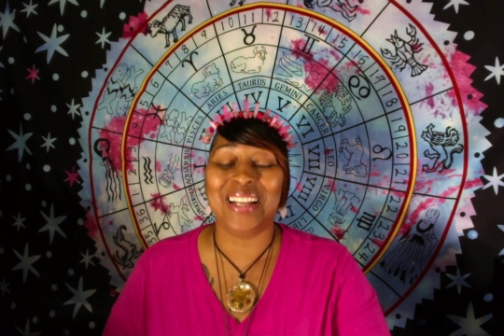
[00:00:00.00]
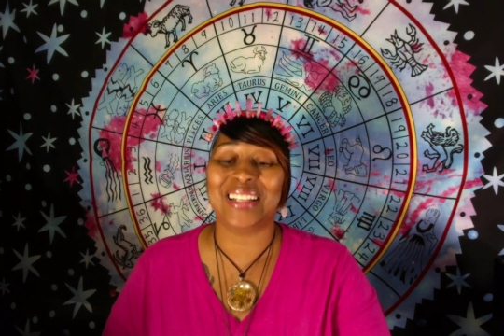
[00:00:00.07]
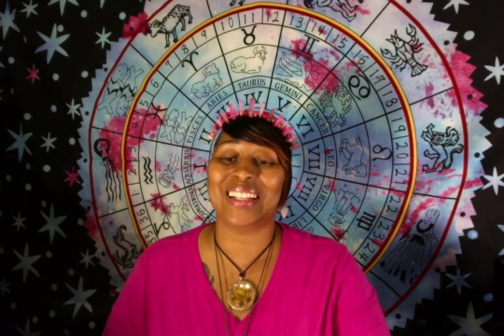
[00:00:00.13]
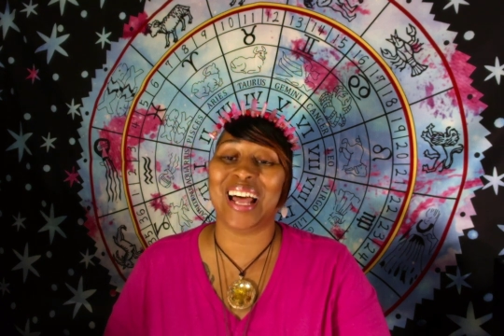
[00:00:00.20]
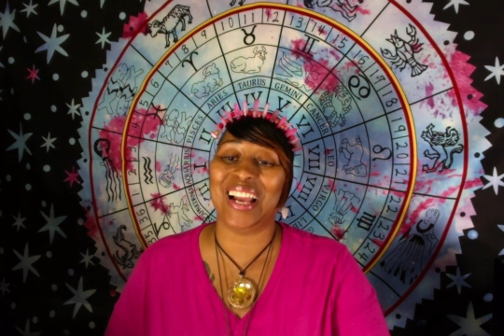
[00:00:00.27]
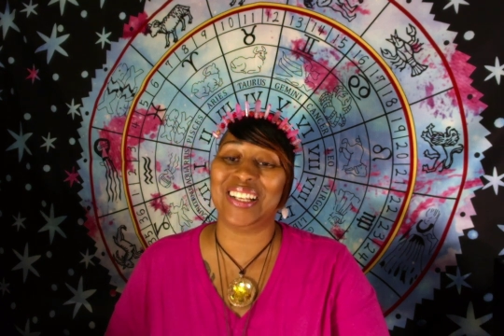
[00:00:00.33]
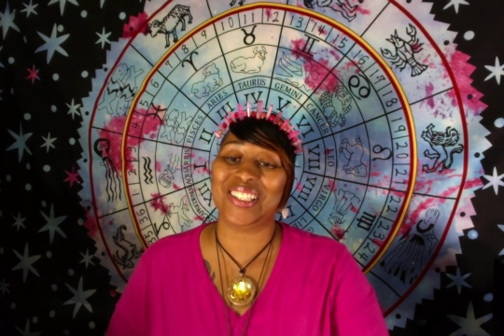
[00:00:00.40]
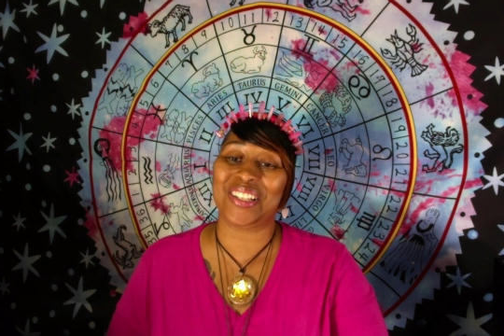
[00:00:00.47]

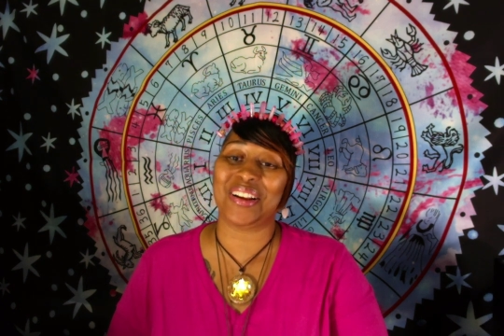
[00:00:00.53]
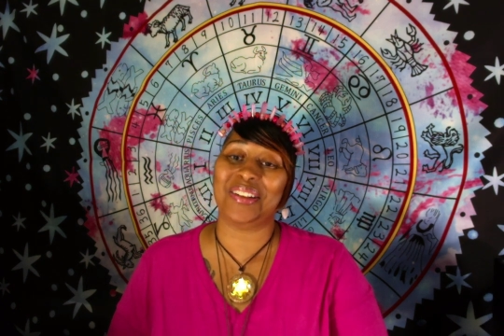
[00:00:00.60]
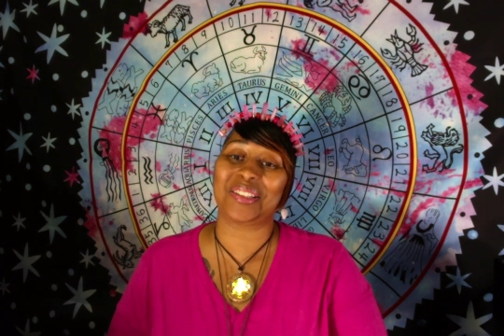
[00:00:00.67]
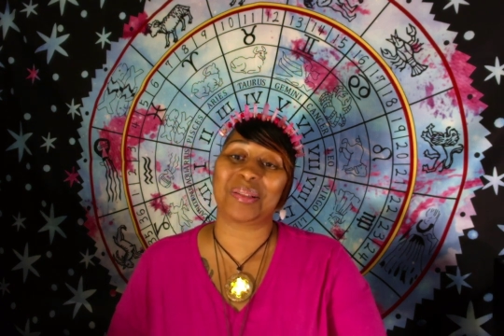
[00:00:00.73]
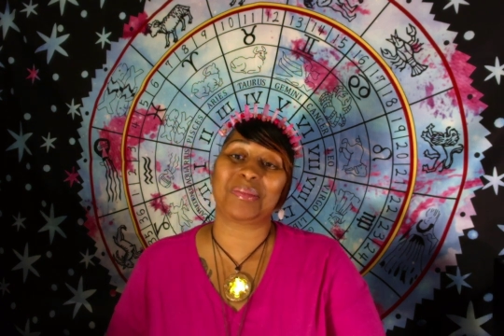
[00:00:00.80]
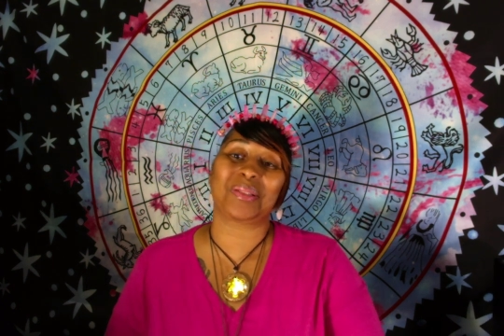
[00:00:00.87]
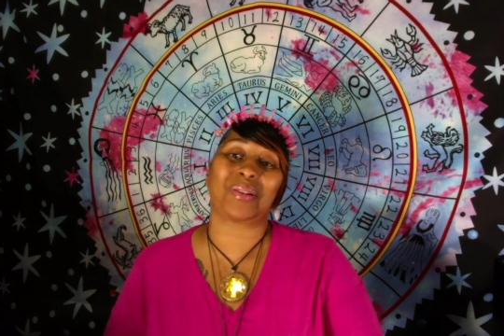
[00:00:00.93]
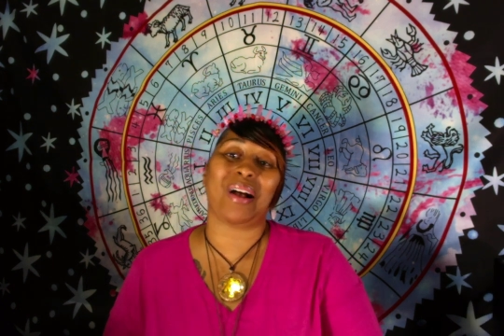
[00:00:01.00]
Like, share,
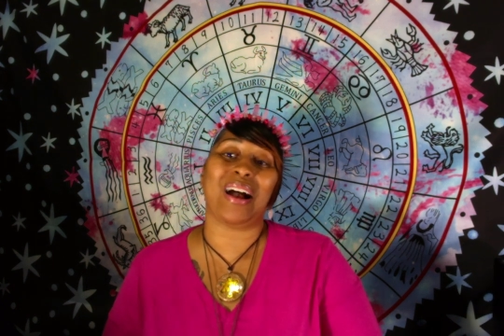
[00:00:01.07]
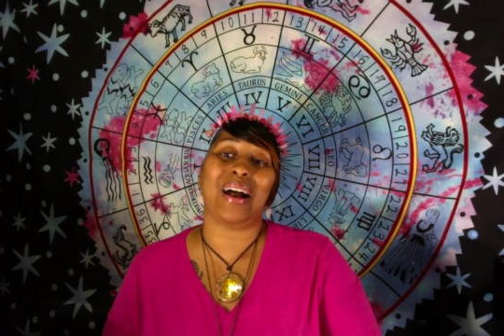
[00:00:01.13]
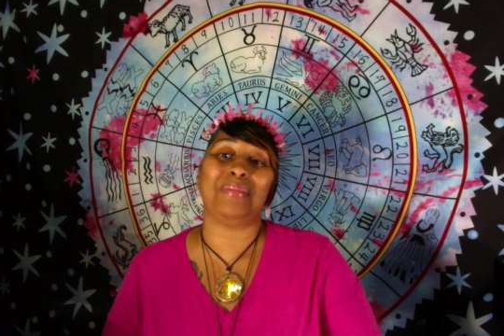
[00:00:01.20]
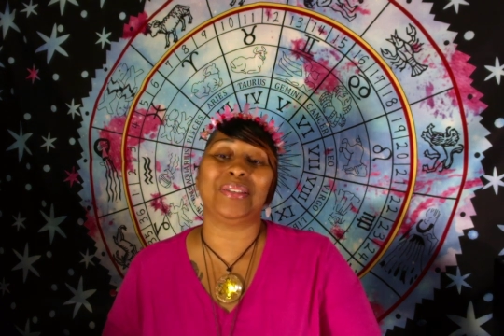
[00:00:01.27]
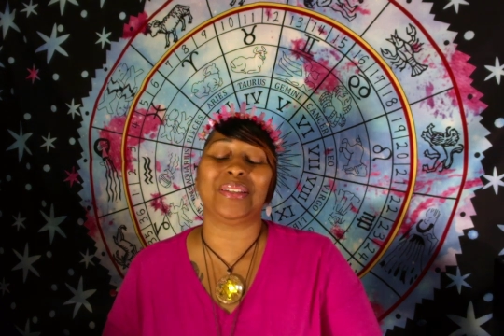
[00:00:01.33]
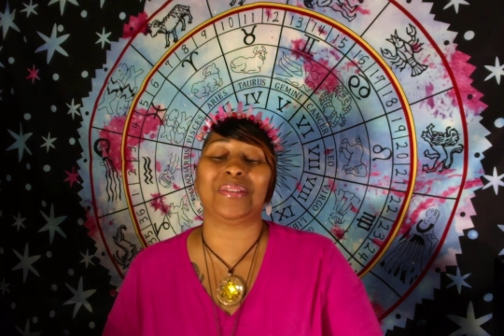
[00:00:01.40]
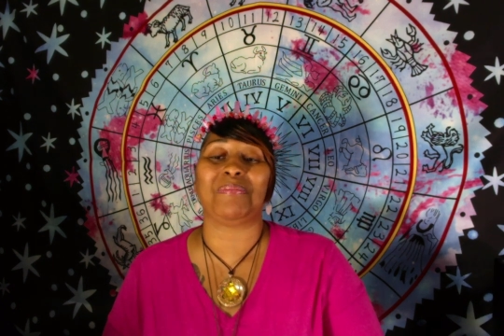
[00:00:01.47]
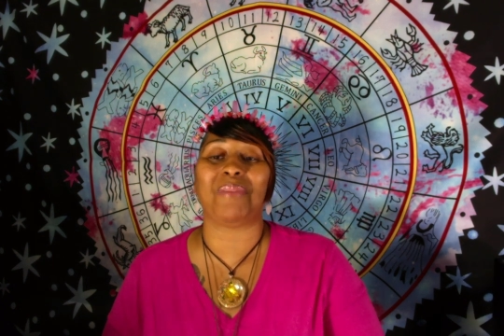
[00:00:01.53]
subscribe
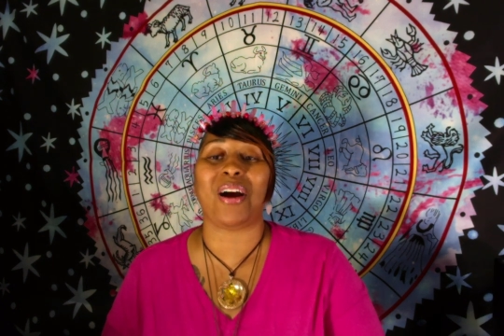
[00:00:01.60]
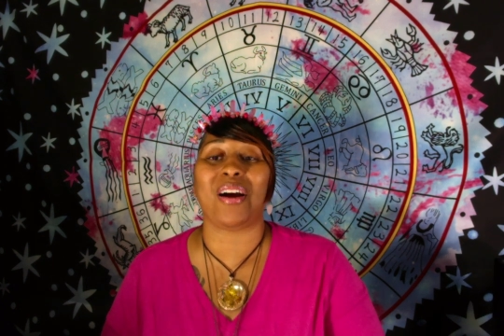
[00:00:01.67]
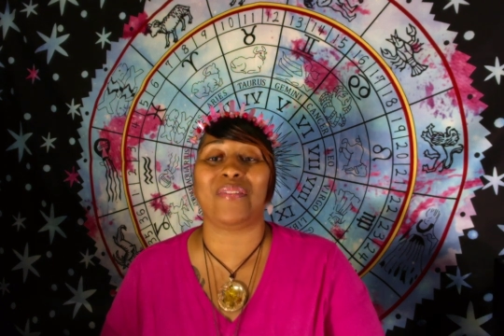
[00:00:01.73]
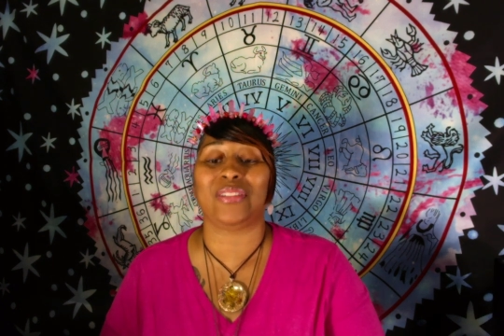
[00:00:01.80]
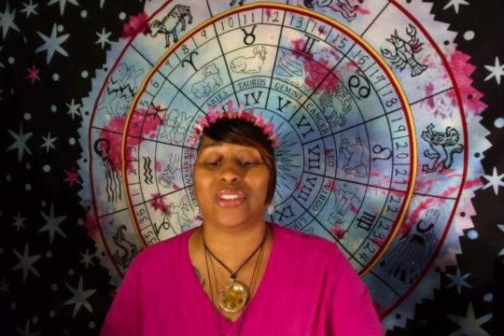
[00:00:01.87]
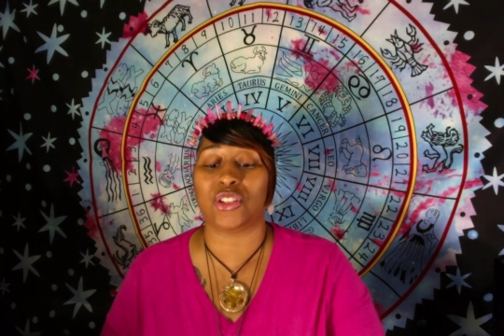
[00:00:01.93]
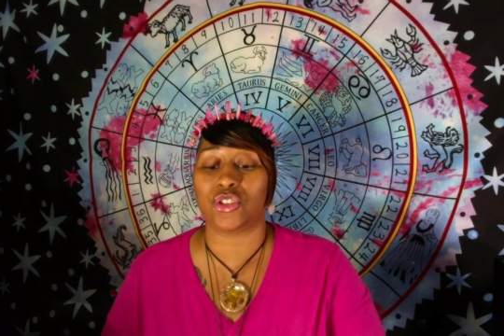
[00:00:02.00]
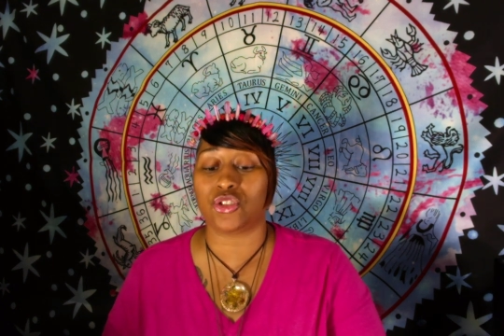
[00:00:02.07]
to The
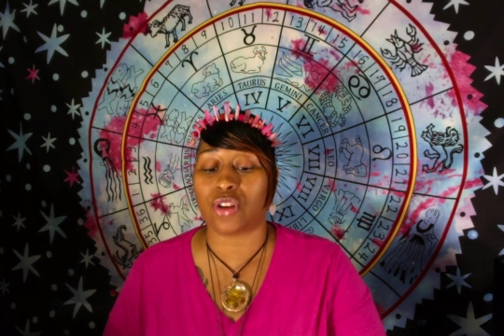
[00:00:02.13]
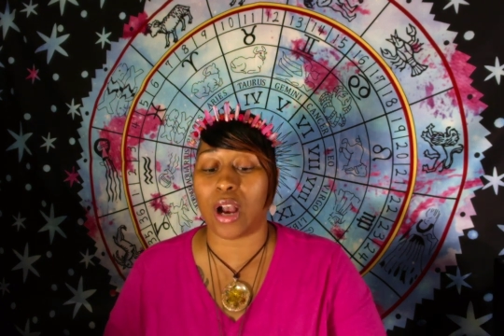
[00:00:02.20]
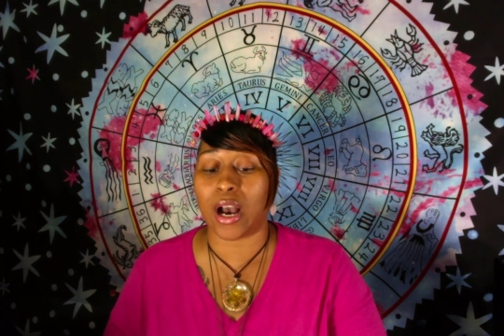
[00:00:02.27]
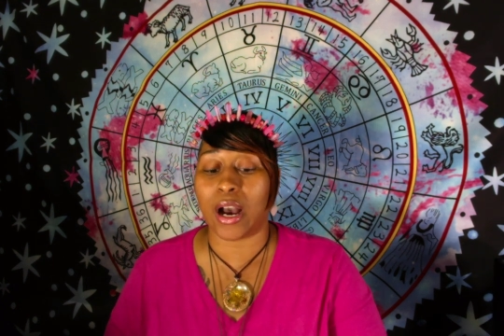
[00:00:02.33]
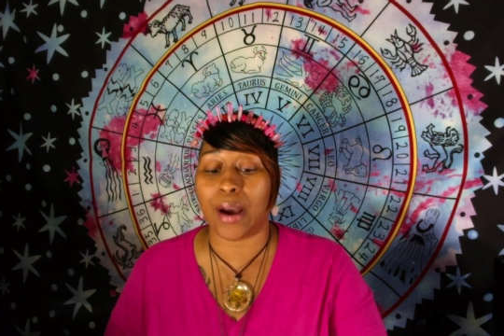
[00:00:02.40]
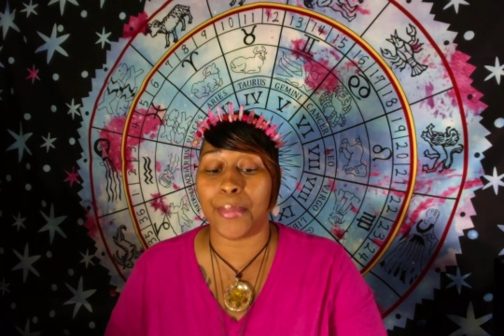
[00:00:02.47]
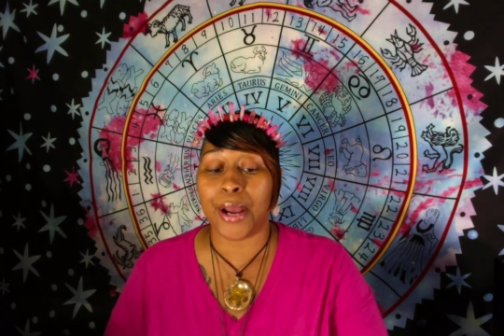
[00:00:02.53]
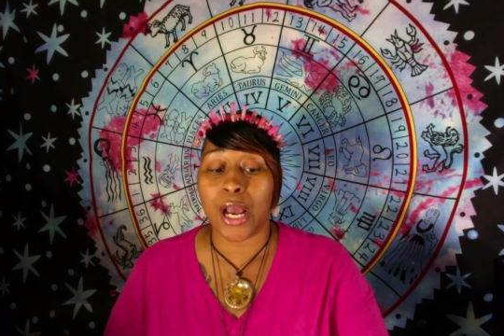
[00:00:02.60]
Marvelous
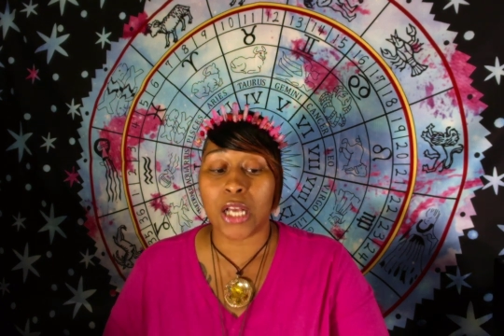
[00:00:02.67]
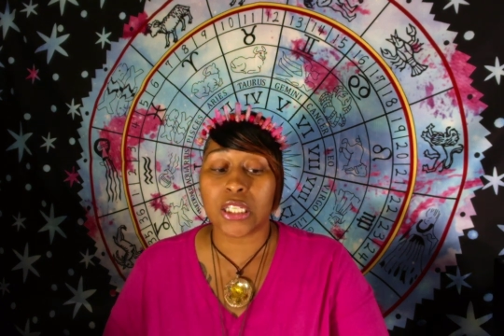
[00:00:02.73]
Tribe.